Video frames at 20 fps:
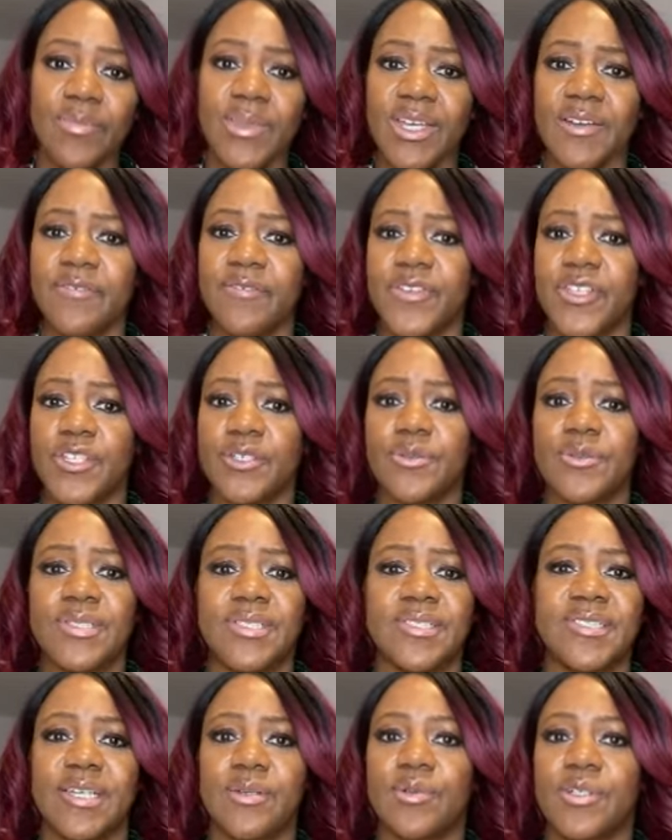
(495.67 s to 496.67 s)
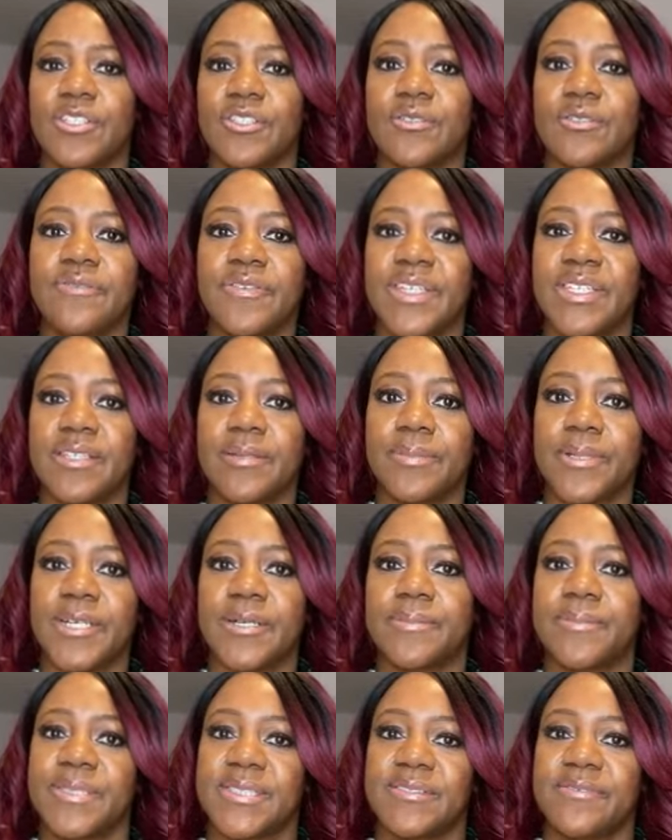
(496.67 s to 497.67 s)
for you to say what you think the
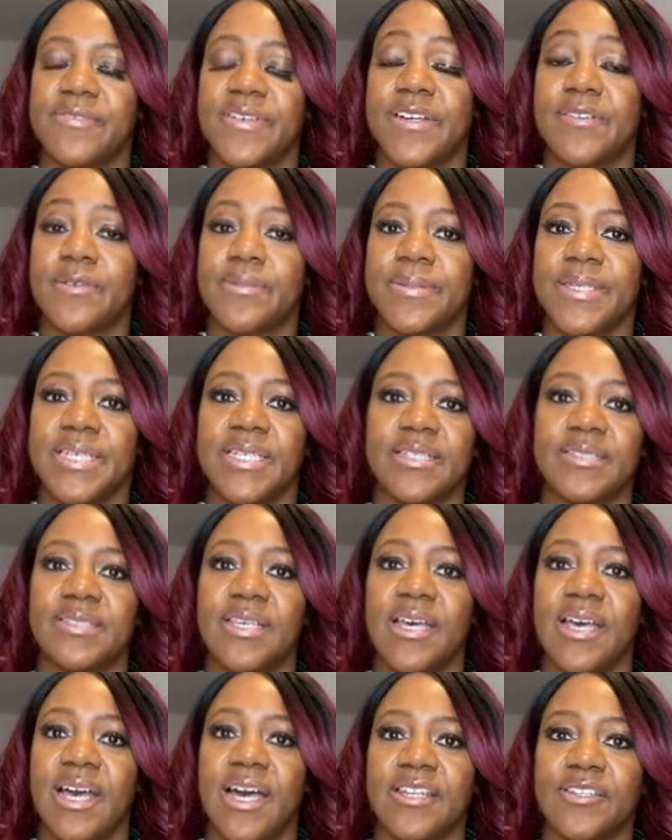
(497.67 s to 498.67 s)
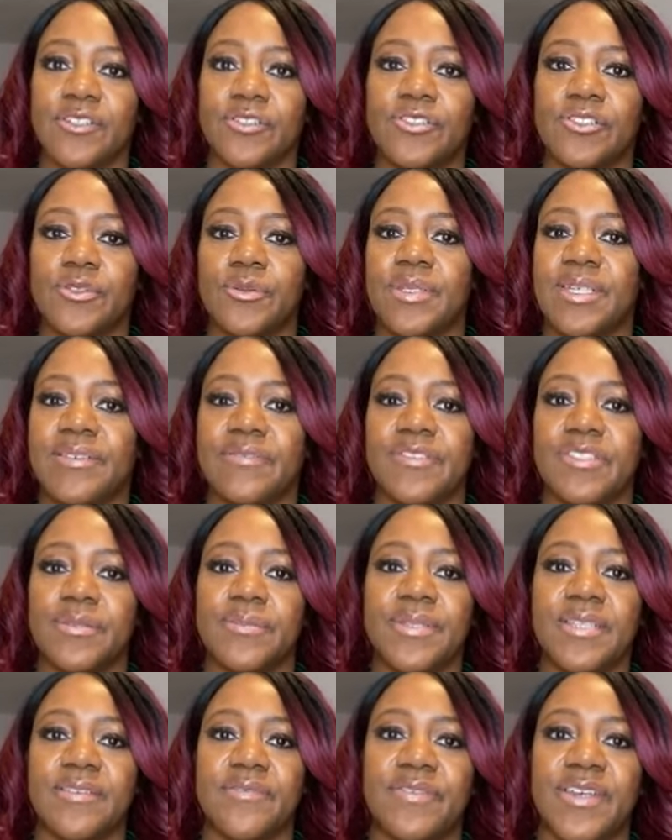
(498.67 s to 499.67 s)
purpose of therapy is. And also, if some
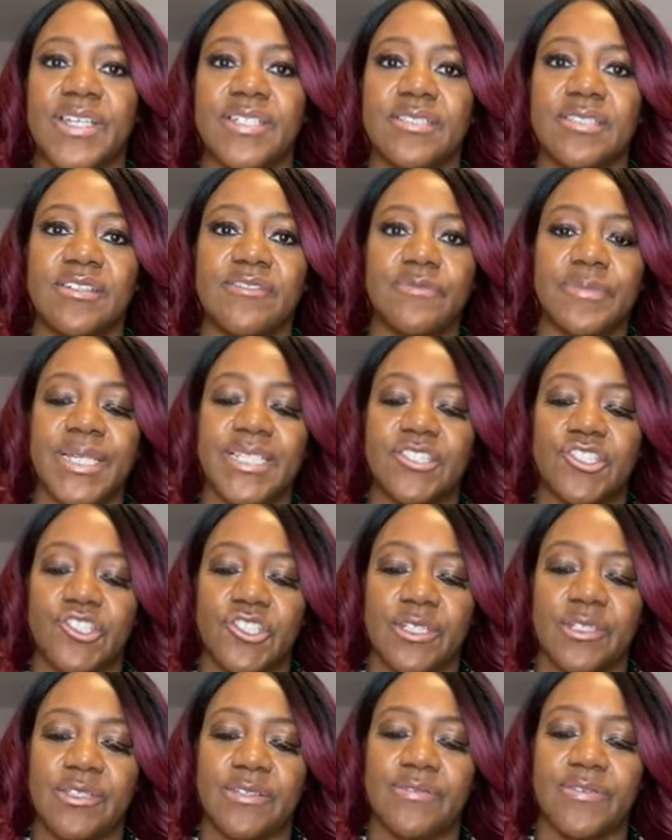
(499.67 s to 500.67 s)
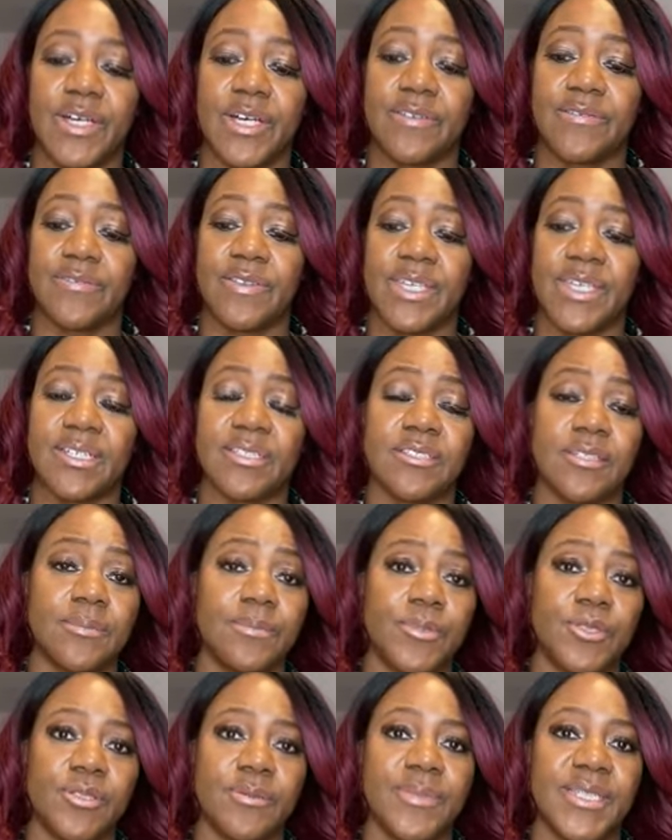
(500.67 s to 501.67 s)
of the things I've mentioned, the five things, I'll
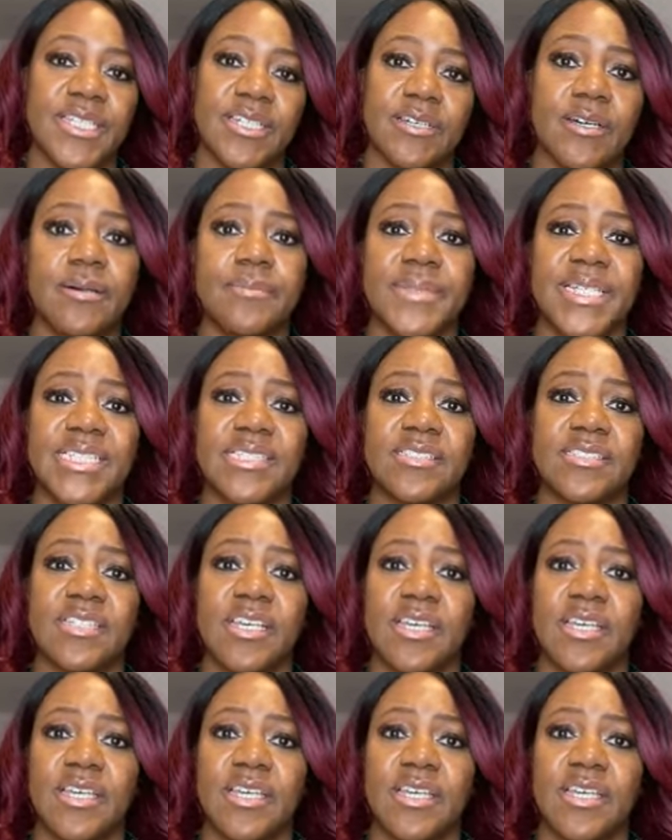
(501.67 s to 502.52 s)
put them in the comments.